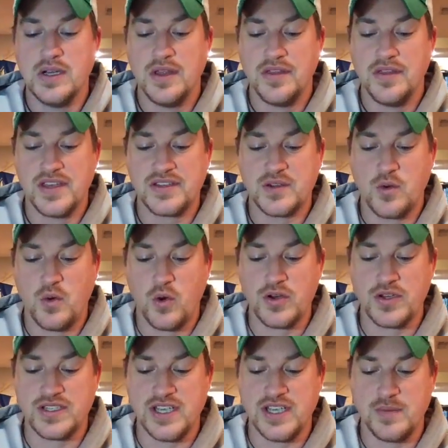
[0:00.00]
This quarter
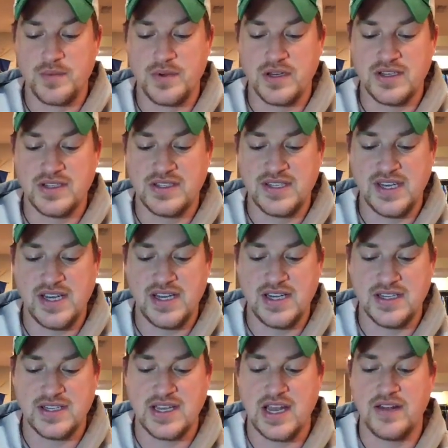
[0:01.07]
zip, you can see it.
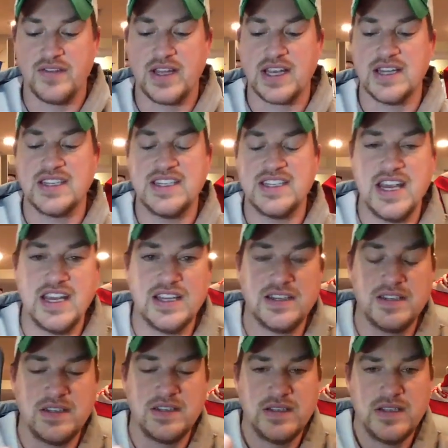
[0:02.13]
It's kind of like a
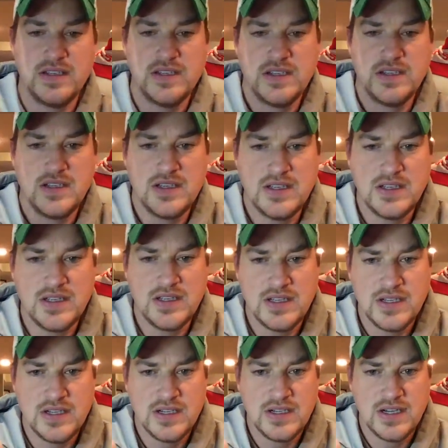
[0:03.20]
tan.
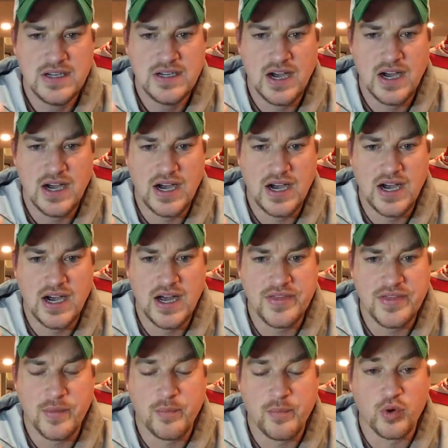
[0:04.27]
Uh, the
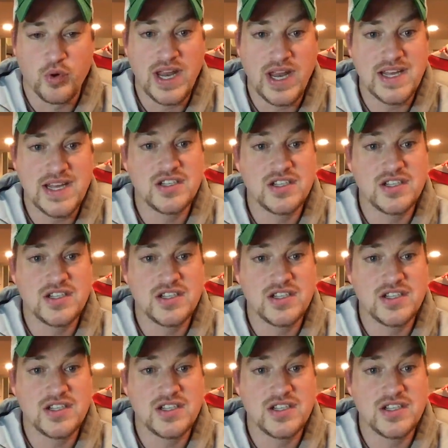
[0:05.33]
brand to